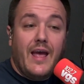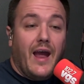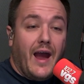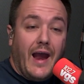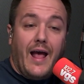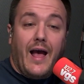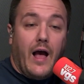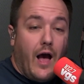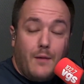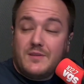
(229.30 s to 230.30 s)
And
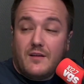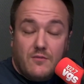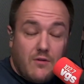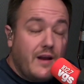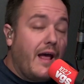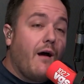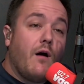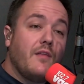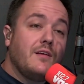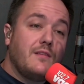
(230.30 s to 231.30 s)
I'm telling you right
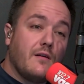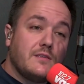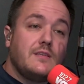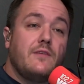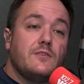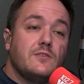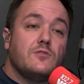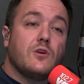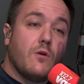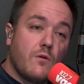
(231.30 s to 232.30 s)
now, I think Derek Stevens
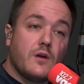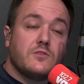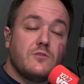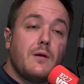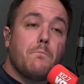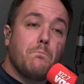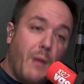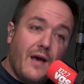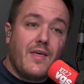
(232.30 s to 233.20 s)
should go across the street and buy that